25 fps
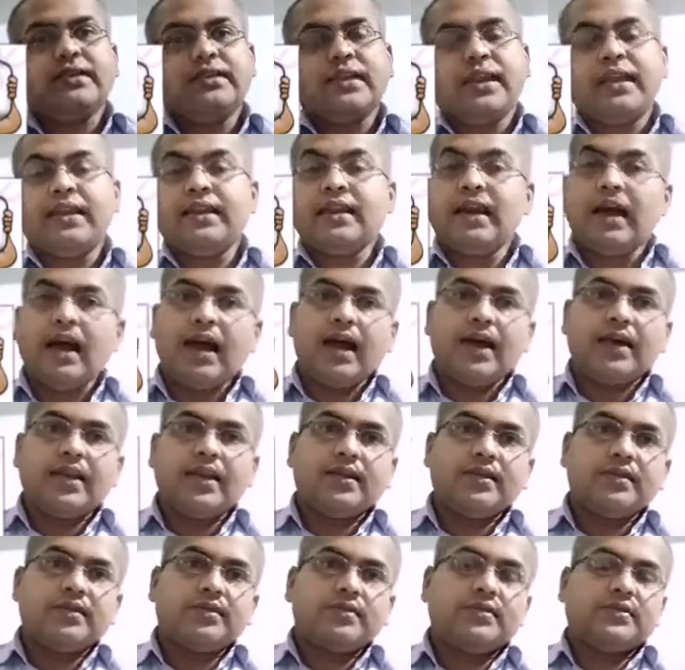Like
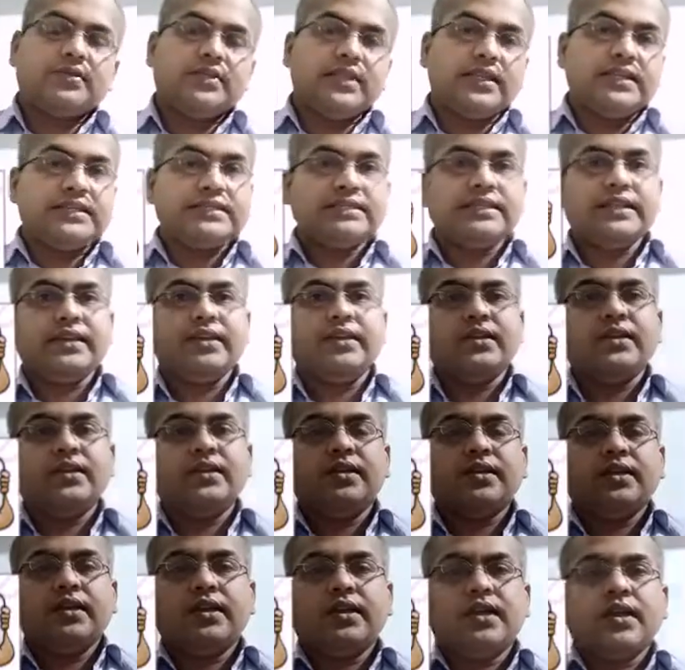iron, they sink.
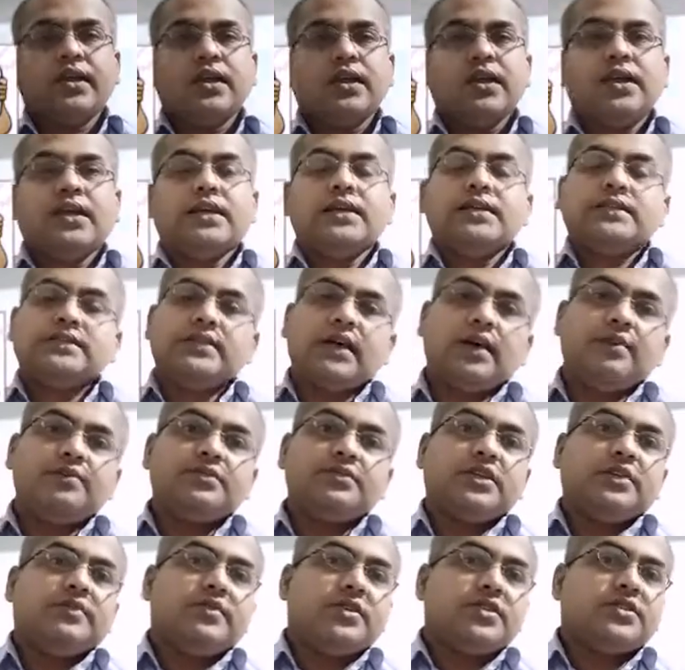Some
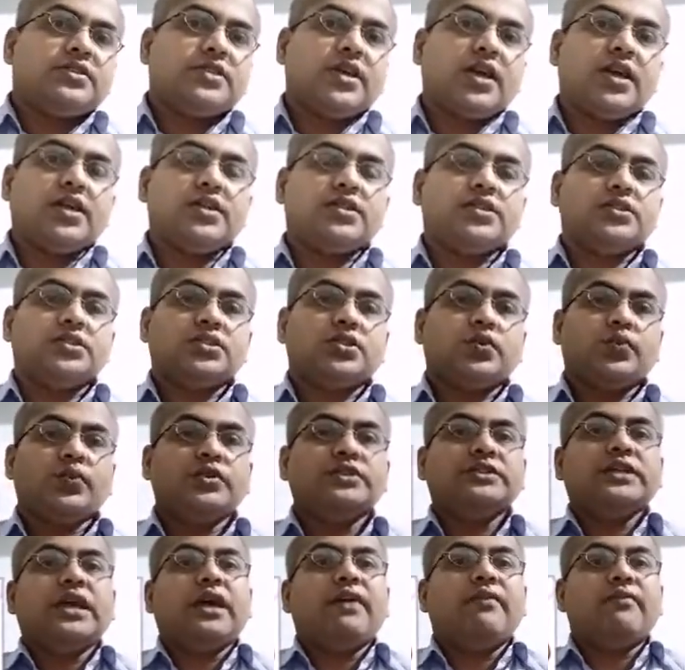substance
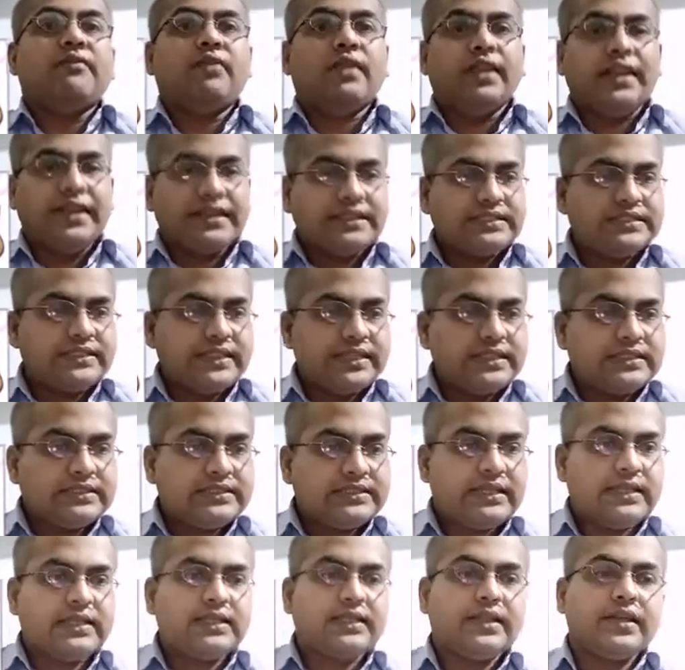which have less
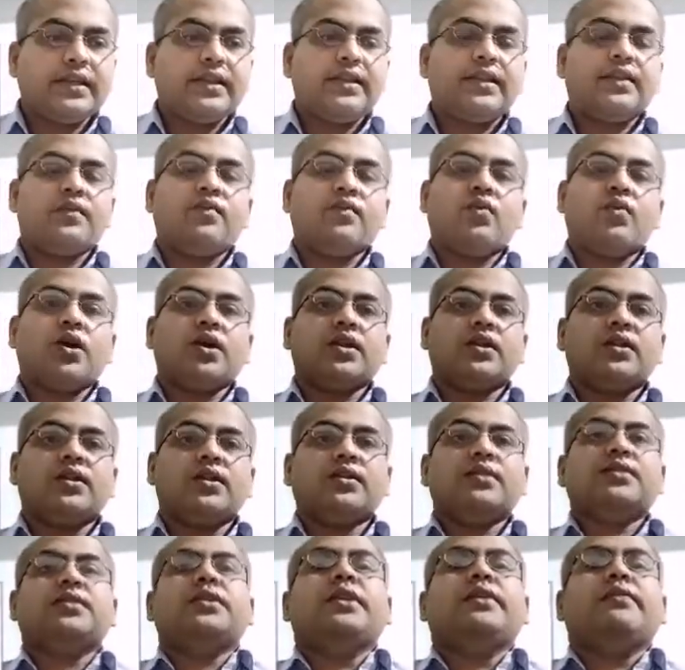denser than
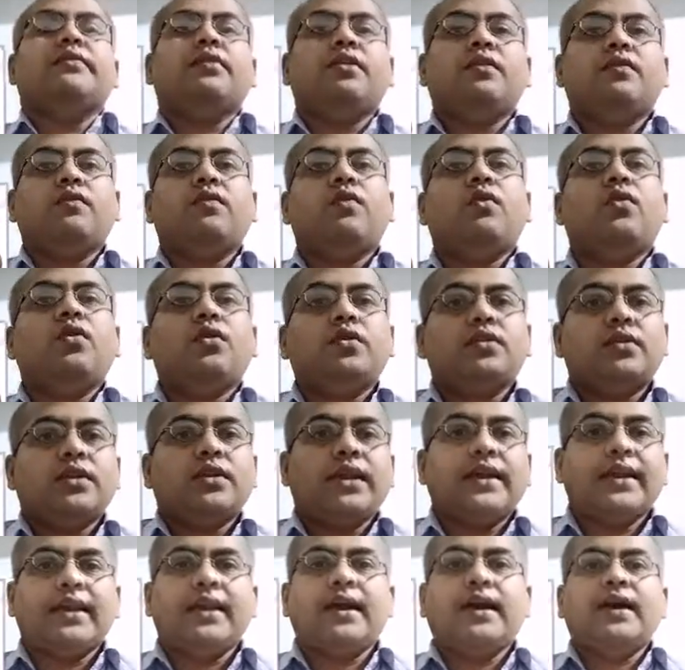water, they will float.
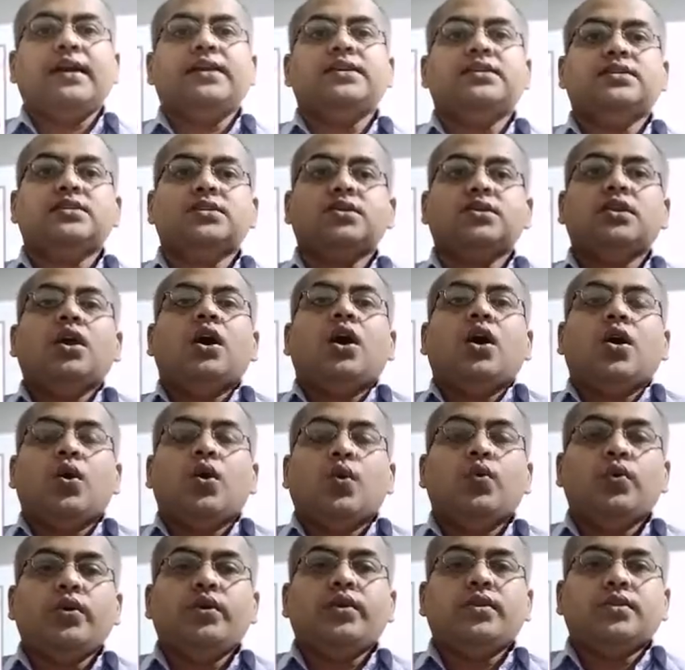Like ice,
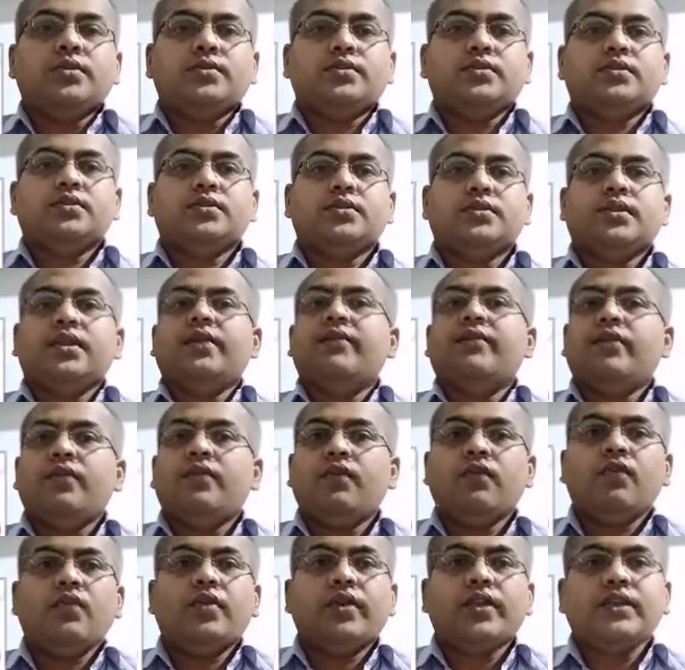wood, they will
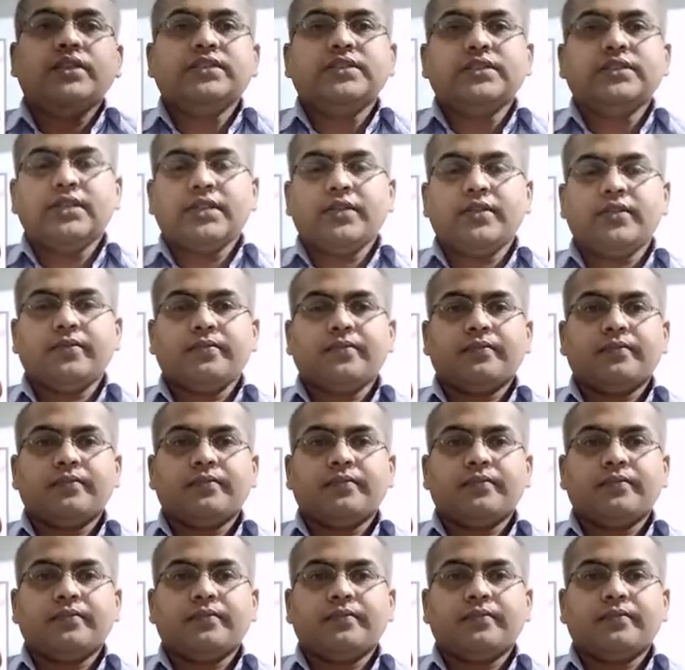float easily.